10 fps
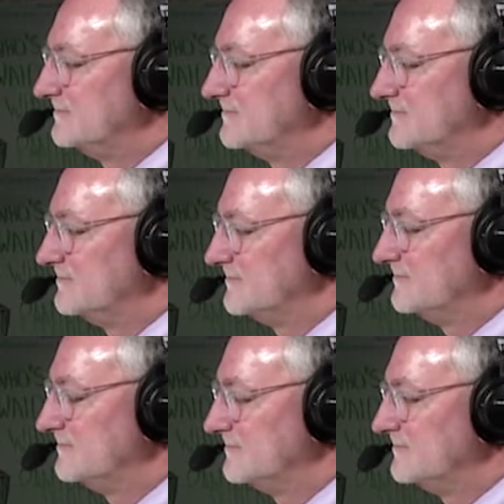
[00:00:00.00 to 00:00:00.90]

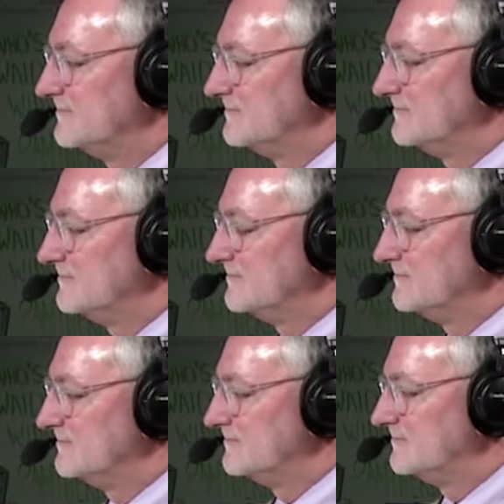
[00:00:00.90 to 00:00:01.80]

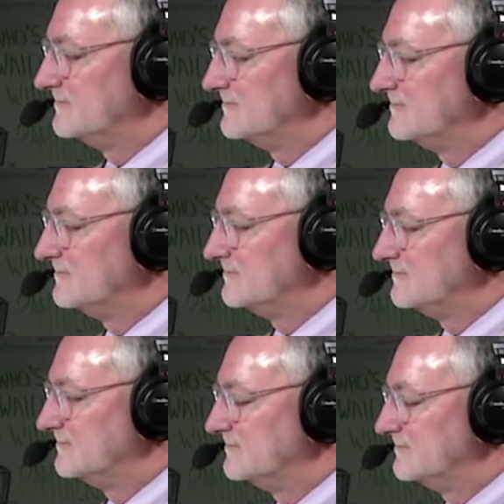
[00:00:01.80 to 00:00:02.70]

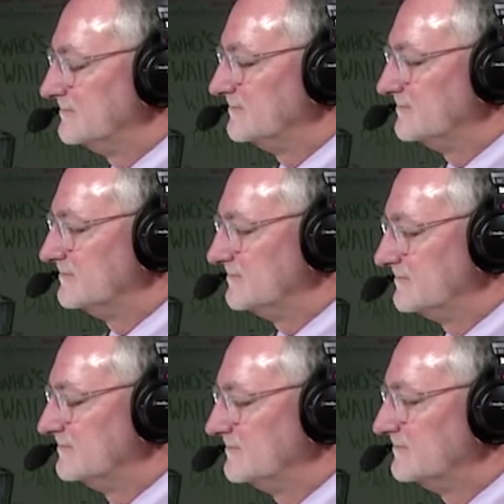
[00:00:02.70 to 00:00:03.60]

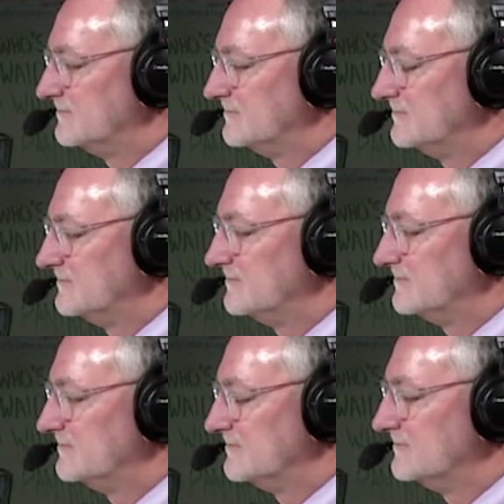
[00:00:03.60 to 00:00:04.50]

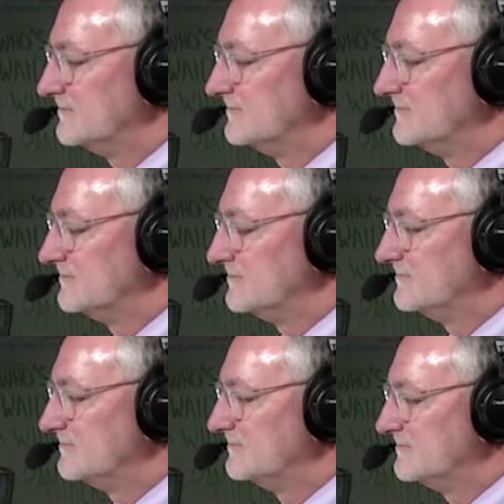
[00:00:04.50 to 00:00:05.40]

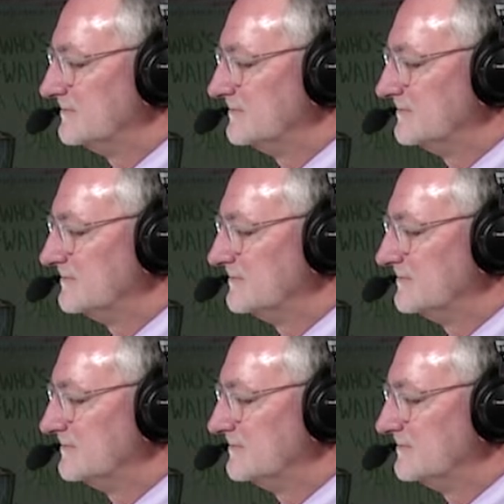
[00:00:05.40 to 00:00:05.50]
No words are spoken by the person on screen.